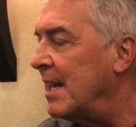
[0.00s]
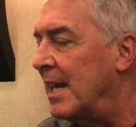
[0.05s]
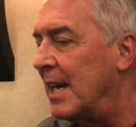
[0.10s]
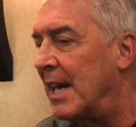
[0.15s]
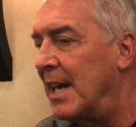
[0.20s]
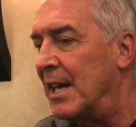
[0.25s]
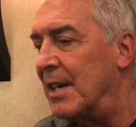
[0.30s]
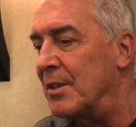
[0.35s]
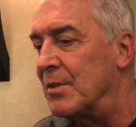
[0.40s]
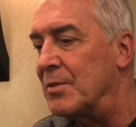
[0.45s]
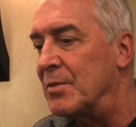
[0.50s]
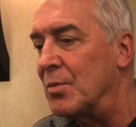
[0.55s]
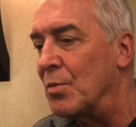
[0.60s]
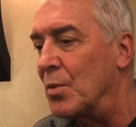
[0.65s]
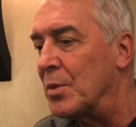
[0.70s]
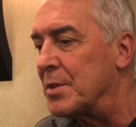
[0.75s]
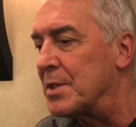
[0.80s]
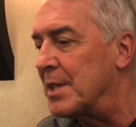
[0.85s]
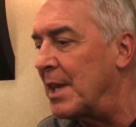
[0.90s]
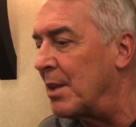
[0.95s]
And
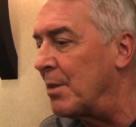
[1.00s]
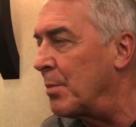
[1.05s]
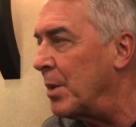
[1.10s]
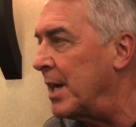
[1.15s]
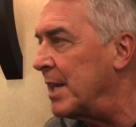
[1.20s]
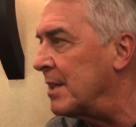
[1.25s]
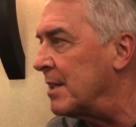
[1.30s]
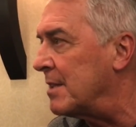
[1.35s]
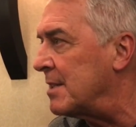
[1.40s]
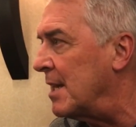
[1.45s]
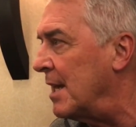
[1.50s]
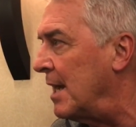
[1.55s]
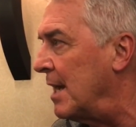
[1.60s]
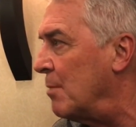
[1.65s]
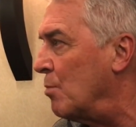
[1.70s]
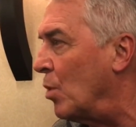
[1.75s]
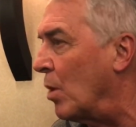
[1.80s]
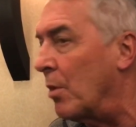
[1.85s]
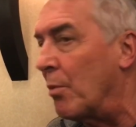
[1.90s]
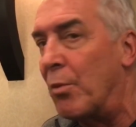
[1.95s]
we'll celebrate the
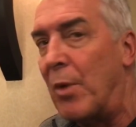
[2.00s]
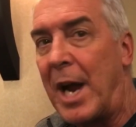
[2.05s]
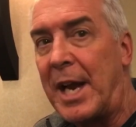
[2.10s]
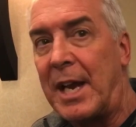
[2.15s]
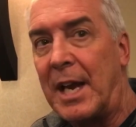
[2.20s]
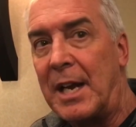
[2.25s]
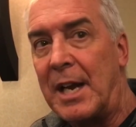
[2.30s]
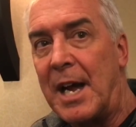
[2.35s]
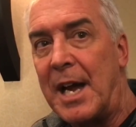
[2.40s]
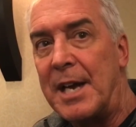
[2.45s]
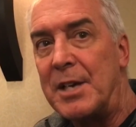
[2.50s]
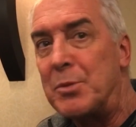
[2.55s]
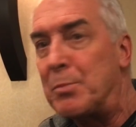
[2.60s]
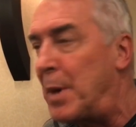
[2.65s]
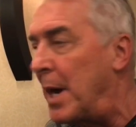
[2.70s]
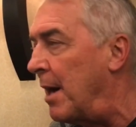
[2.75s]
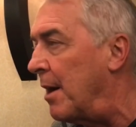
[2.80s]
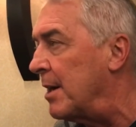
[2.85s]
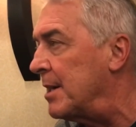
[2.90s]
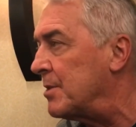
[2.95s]
team, we'll recognize
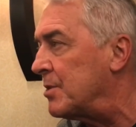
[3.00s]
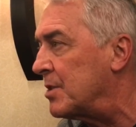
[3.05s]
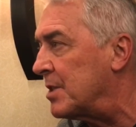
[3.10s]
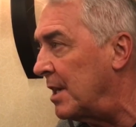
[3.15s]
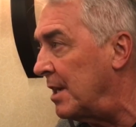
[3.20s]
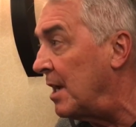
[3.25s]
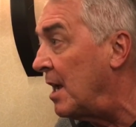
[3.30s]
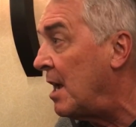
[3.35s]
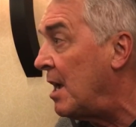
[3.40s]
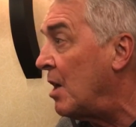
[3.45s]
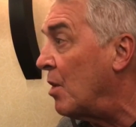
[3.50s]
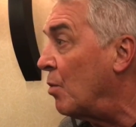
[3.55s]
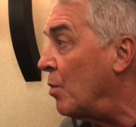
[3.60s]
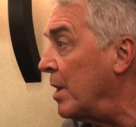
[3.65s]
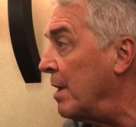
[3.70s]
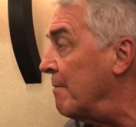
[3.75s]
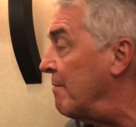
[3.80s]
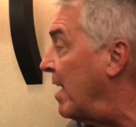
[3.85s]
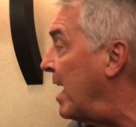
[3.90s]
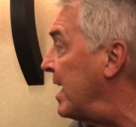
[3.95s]
parents, and
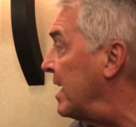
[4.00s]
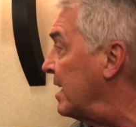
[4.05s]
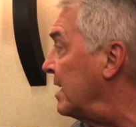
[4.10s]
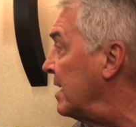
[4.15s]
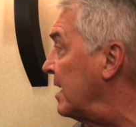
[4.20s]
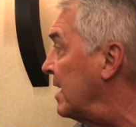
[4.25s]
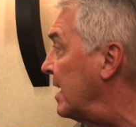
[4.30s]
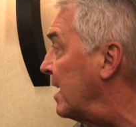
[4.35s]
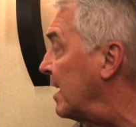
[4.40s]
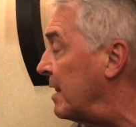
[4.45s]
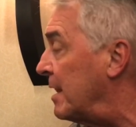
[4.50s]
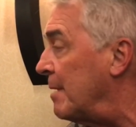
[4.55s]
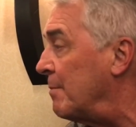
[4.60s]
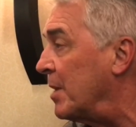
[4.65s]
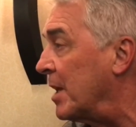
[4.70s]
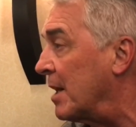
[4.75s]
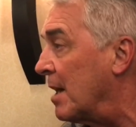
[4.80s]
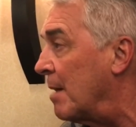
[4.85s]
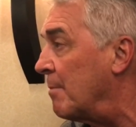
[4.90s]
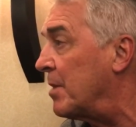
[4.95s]
we invited
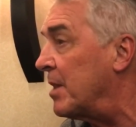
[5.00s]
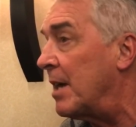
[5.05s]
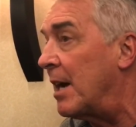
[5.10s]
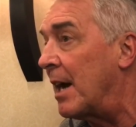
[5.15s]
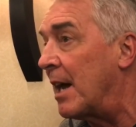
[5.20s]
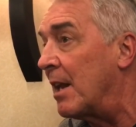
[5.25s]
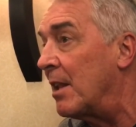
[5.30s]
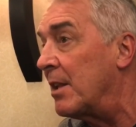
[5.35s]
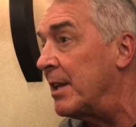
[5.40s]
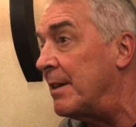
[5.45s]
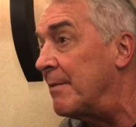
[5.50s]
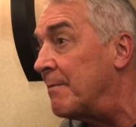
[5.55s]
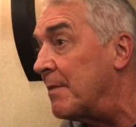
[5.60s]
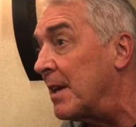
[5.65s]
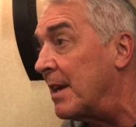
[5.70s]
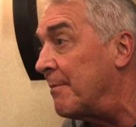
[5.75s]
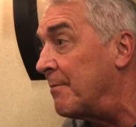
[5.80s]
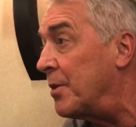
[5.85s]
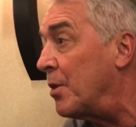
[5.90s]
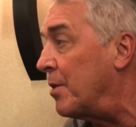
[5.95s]
them to come to the Huddle. And
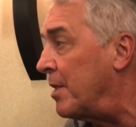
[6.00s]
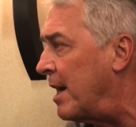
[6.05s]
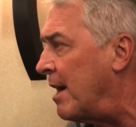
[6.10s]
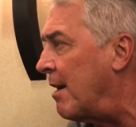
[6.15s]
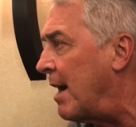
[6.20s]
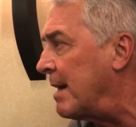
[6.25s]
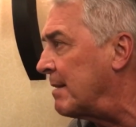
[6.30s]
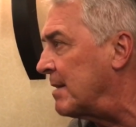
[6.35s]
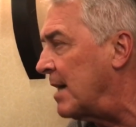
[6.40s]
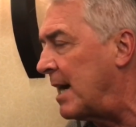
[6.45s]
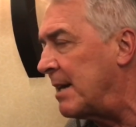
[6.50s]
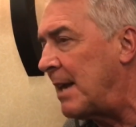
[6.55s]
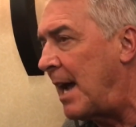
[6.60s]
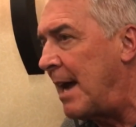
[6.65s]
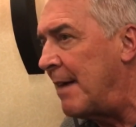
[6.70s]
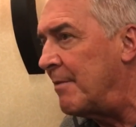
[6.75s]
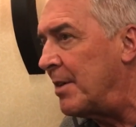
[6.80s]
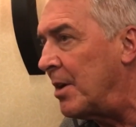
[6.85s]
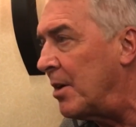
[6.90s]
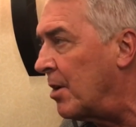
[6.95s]
if they're there,
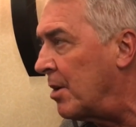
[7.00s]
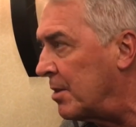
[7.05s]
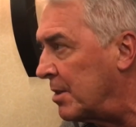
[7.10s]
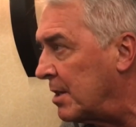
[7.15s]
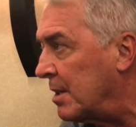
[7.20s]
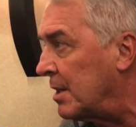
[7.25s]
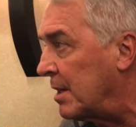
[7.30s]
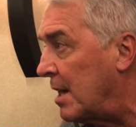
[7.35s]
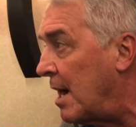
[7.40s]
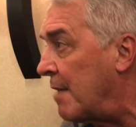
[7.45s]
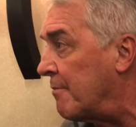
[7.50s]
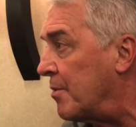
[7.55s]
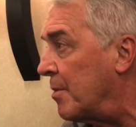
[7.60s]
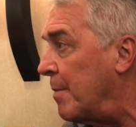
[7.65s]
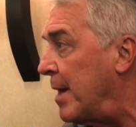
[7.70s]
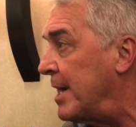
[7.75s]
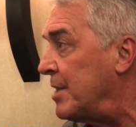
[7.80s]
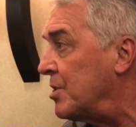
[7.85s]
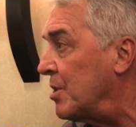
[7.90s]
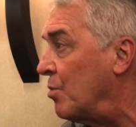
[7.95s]
I haven't heard
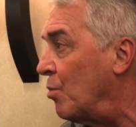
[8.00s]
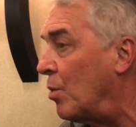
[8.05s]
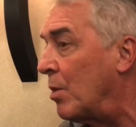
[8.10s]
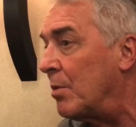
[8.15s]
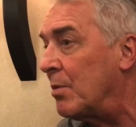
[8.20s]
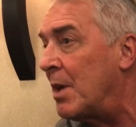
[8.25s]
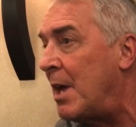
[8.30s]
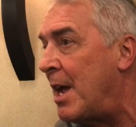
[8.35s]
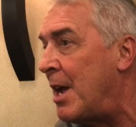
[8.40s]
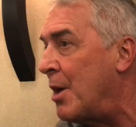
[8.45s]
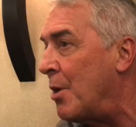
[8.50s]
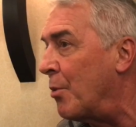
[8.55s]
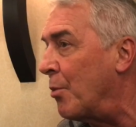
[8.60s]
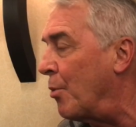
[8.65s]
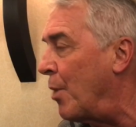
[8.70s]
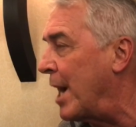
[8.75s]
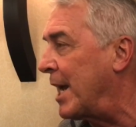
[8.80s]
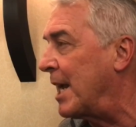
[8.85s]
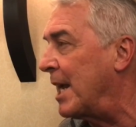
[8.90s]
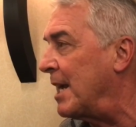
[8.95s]
confirmation, we'll
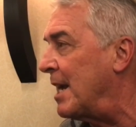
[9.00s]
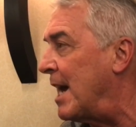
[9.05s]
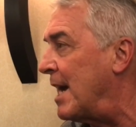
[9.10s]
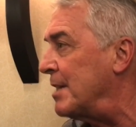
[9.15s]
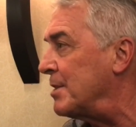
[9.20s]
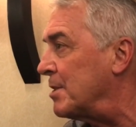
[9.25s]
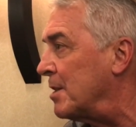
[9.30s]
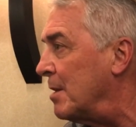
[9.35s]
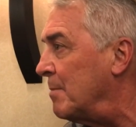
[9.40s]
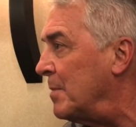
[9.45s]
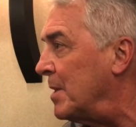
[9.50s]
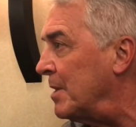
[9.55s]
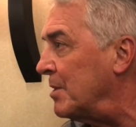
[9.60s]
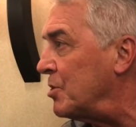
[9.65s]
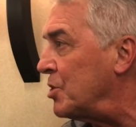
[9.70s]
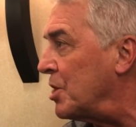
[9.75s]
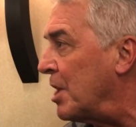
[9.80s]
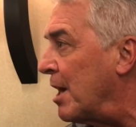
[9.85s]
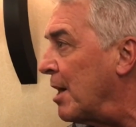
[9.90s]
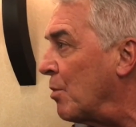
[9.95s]
recognize them and
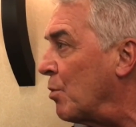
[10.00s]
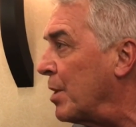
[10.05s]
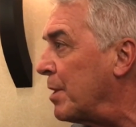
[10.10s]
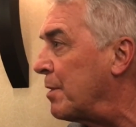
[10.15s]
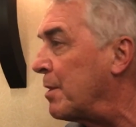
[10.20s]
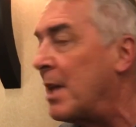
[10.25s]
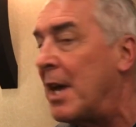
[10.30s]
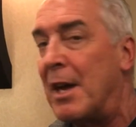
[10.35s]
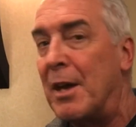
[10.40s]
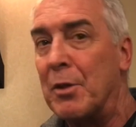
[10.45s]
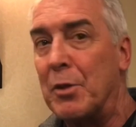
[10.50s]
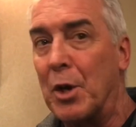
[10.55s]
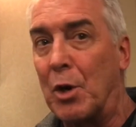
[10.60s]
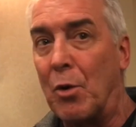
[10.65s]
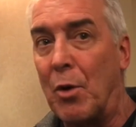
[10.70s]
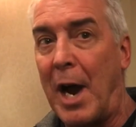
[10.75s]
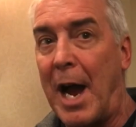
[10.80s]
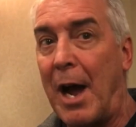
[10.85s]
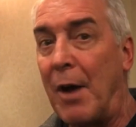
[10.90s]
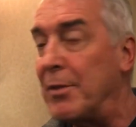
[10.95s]
share with the
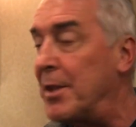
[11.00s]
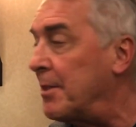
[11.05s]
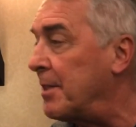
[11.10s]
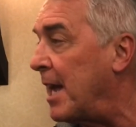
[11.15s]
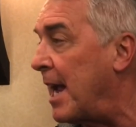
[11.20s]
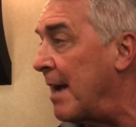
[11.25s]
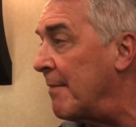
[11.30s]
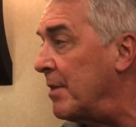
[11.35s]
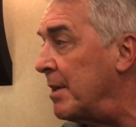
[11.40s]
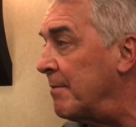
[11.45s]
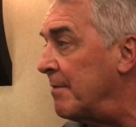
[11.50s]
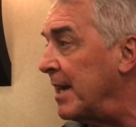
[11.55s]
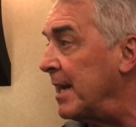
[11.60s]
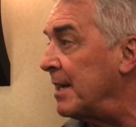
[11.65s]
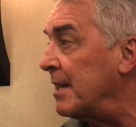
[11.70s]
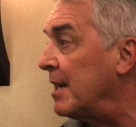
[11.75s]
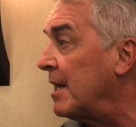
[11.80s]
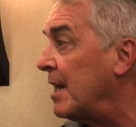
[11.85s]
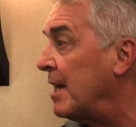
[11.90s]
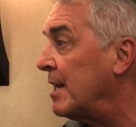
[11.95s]
crowd that they have an
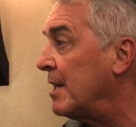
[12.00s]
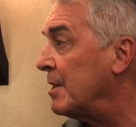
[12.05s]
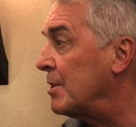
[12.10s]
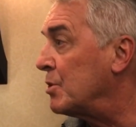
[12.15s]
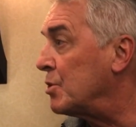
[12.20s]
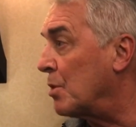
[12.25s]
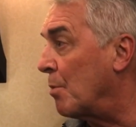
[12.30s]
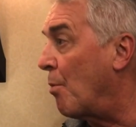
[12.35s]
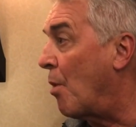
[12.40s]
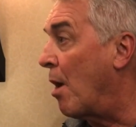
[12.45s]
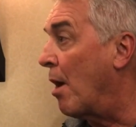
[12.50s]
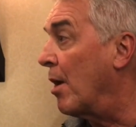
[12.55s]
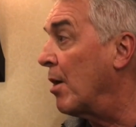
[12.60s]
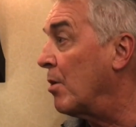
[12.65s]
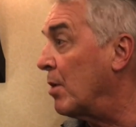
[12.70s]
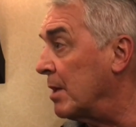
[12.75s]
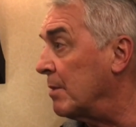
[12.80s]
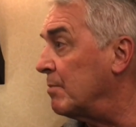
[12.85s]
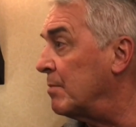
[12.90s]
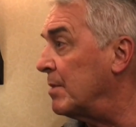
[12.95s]
event
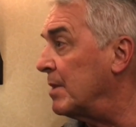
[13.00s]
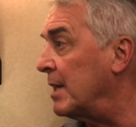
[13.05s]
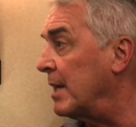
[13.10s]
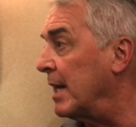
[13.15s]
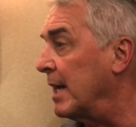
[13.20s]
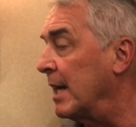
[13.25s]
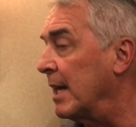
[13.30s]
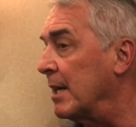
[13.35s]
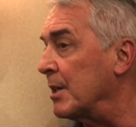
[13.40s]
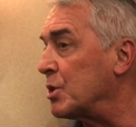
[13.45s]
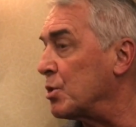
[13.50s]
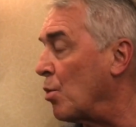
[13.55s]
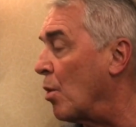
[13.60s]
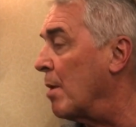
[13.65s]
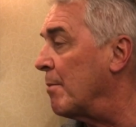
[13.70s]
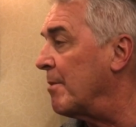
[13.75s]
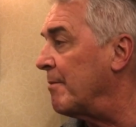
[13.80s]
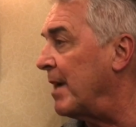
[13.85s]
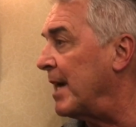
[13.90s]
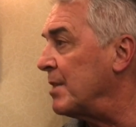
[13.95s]
tomorrow, a
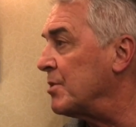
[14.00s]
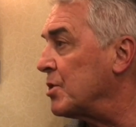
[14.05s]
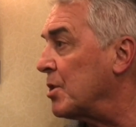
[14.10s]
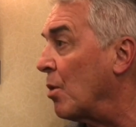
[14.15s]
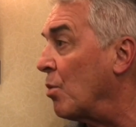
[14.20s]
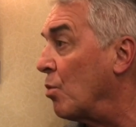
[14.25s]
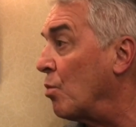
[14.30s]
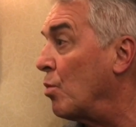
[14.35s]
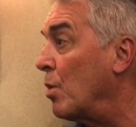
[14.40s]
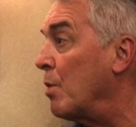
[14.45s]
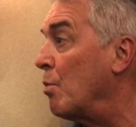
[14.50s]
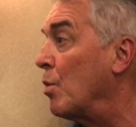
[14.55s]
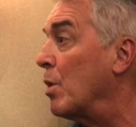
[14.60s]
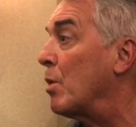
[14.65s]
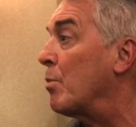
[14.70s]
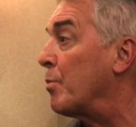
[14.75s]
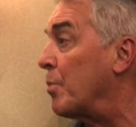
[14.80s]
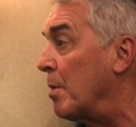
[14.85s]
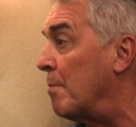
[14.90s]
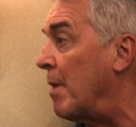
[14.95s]
Swarm event. So we
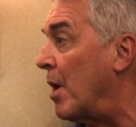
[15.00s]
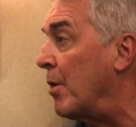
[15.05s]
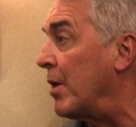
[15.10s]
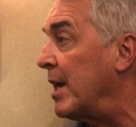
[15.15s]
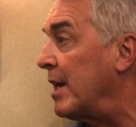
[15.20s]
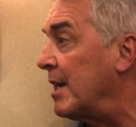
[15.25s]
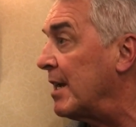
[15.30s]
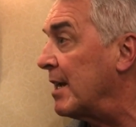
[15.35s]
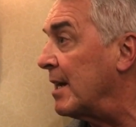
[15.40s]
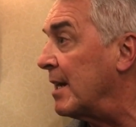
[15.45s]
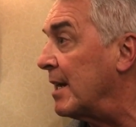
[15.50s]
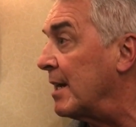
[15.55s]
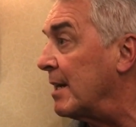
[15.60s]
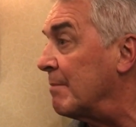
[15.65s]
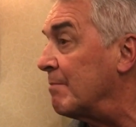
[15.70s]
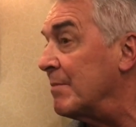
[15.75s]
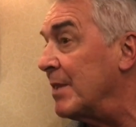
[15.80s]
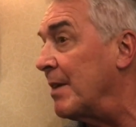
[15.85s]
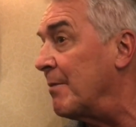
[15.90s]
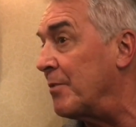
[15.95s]
will promote it
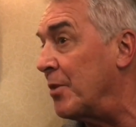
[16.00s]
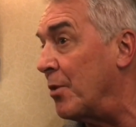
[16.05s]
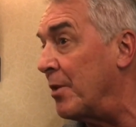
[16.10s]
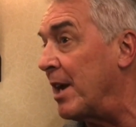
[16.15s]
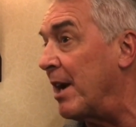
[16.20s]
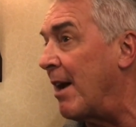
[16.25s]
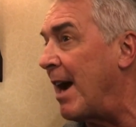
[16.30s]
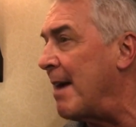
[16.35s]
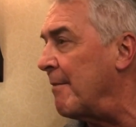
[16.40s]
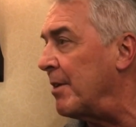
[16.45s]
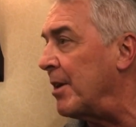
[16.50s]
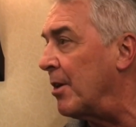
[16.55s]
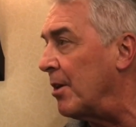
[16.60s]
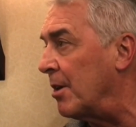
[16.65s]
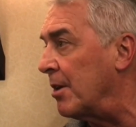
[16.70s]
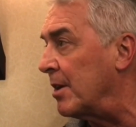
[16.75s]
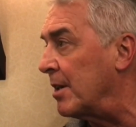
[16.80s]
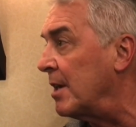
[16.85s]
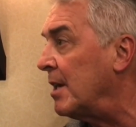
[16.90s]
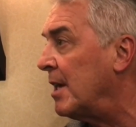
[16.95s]
if they're there. I haven't
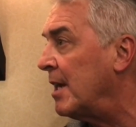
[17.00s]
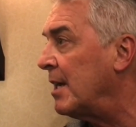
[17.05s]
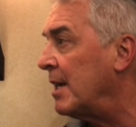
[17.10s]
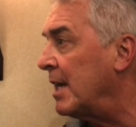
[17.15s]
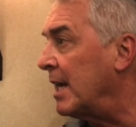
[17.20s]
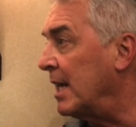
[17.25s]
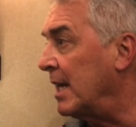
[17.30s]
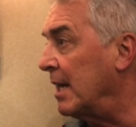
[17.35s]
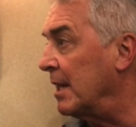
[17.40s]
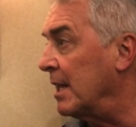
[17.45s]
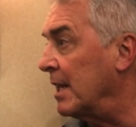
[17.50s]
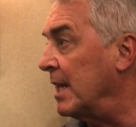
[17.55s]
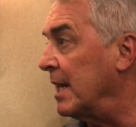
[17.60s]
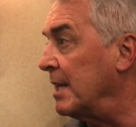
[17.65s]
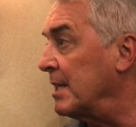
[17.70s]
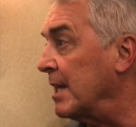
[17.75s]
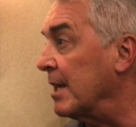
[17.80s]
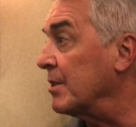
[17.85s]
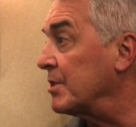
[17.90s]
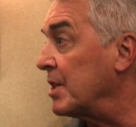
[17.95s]
heard any of the
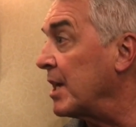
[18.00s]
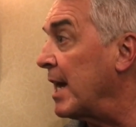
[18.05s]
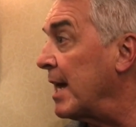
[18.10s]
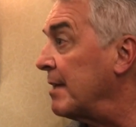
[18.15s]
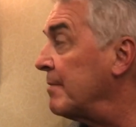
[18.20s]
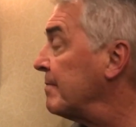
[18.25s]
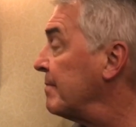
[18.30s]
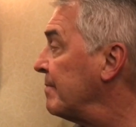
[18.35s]
details yet.